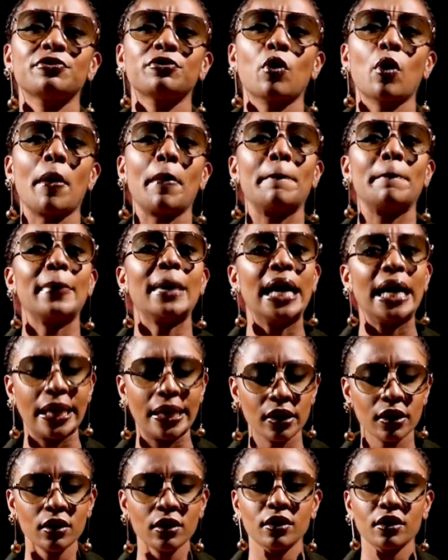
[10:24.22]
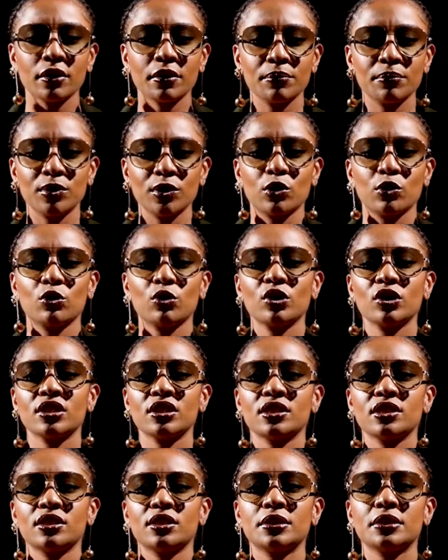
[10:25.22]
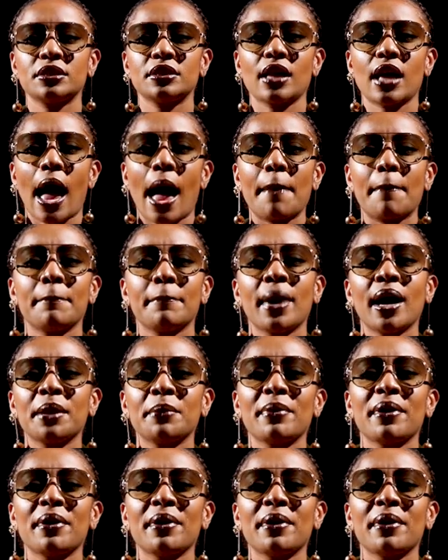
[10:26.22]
for a man, because a man,